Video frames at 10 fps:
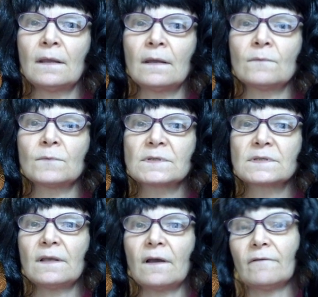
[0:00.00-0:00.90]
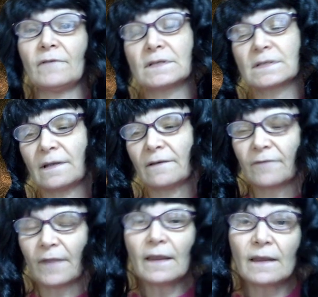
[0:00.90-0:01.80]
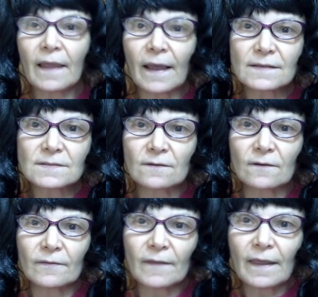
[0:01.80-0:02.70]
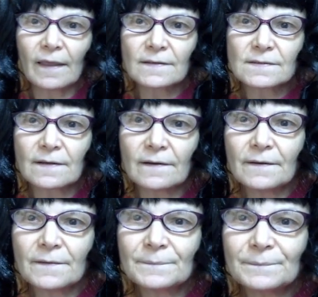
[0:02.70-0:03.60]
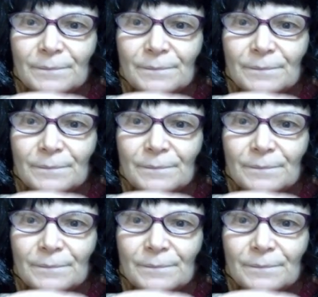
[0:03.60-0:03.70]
And we'll see, obviously, if they castle on the king side.